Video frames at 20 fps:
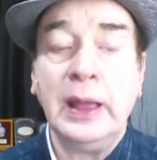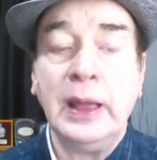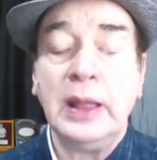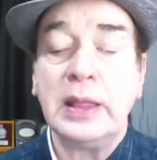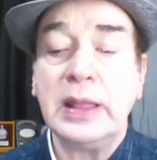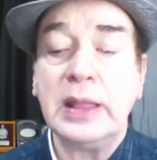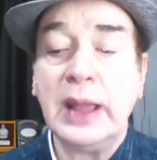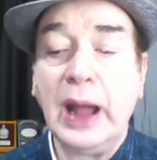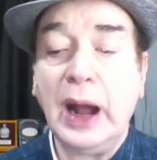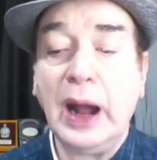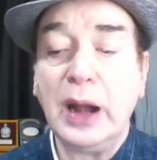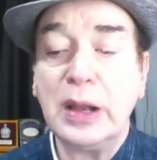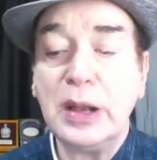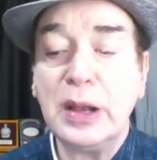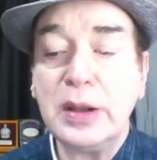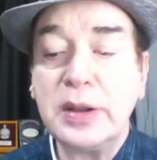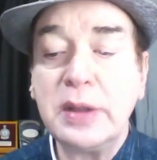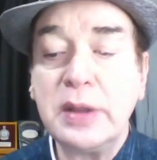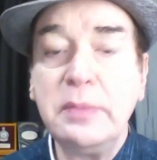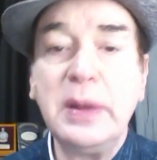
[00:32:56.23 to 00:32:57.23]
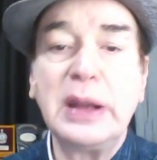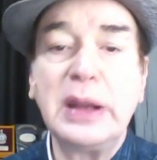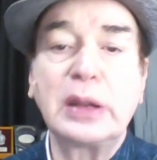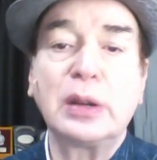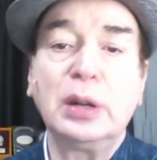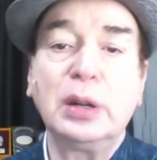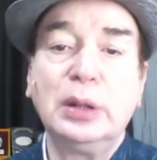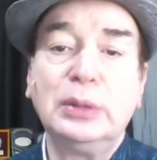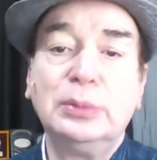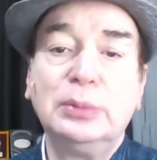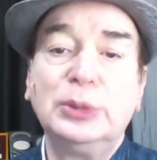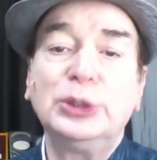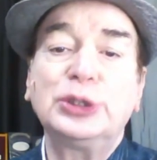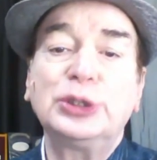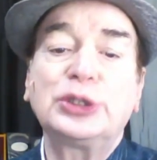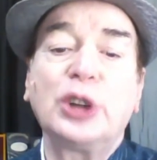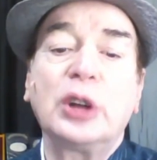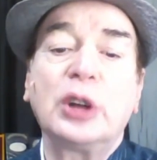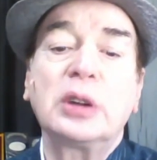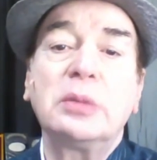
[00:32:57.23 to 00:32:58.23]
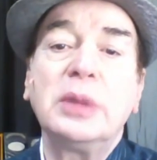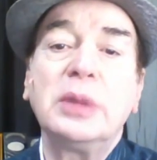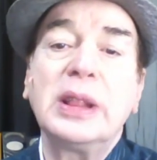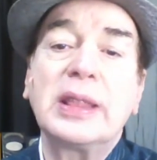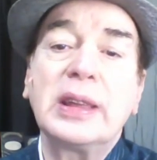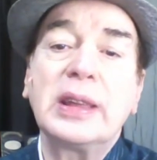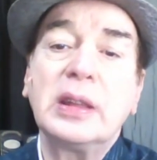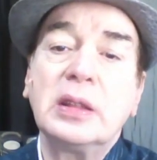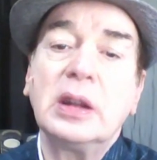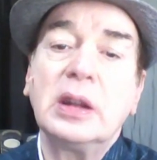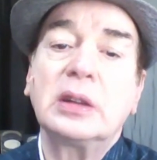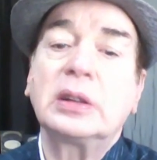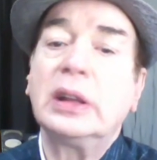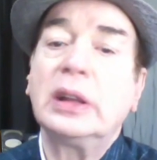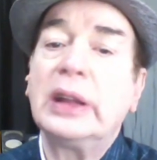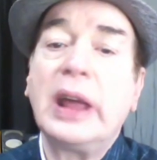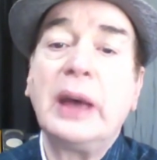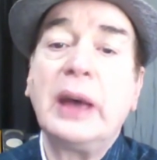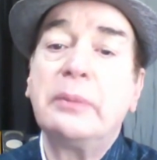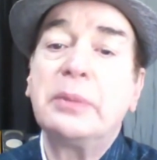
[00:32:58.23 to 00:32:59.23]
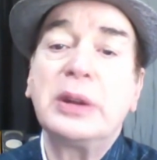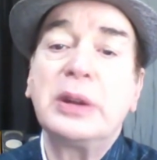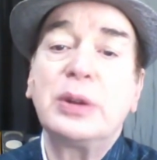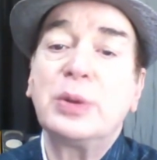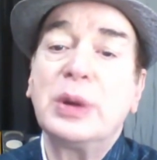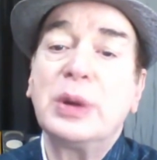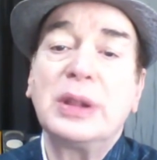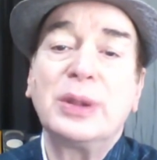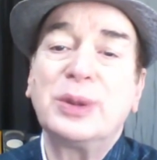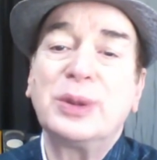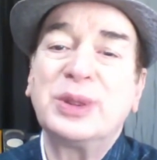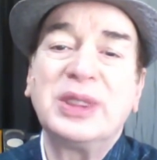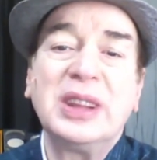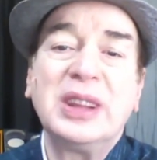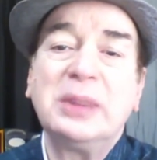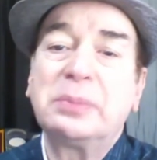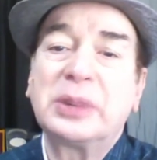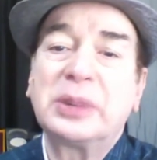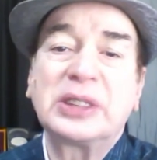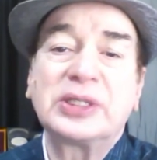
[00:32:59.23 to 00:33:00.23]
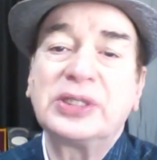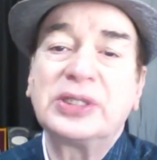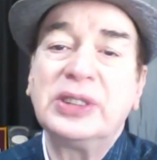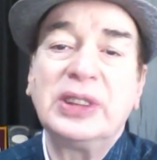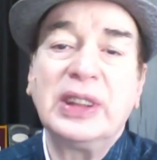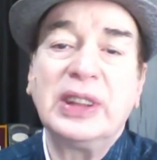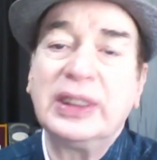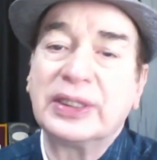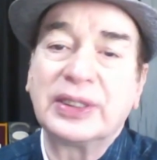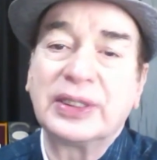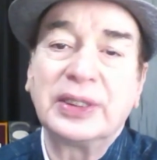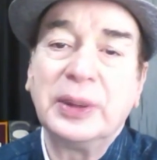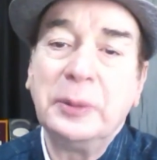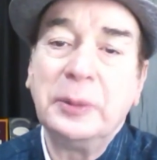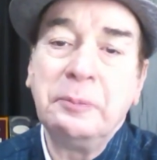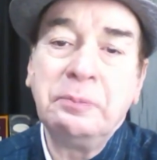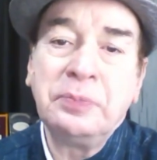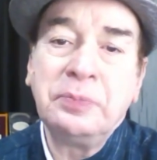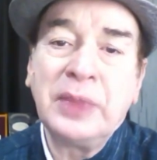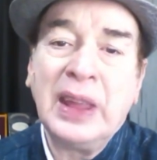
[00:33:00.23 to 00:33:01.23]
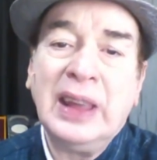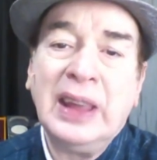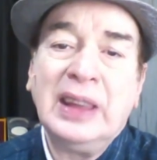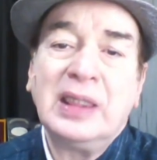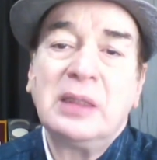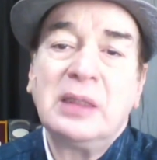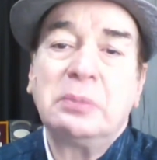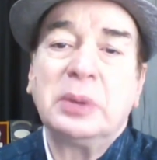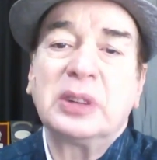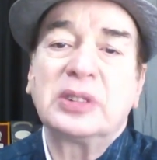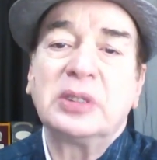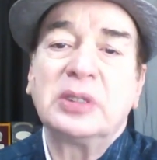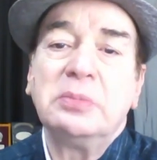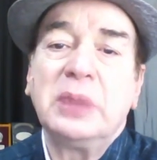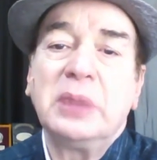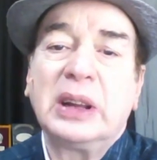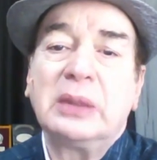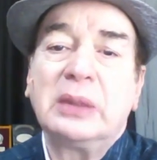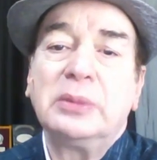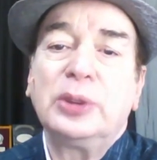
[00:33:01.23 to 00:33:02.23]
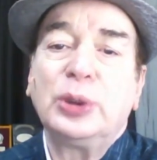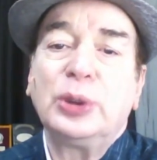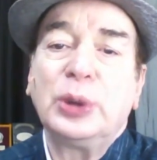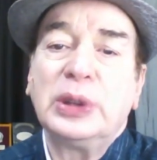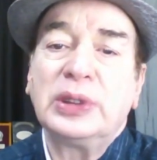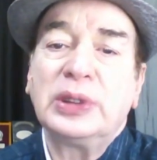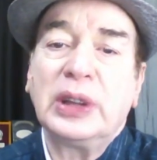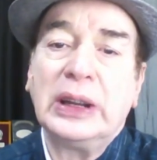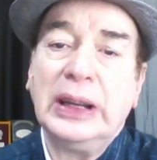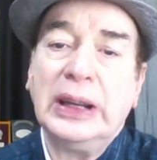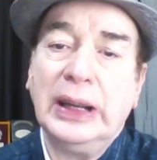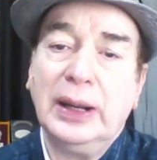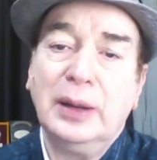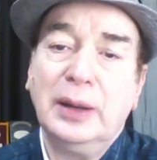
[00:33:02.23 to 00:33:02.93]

the ultimate, most horrible thing that can happen to a lonely person is the person becomes suicidal.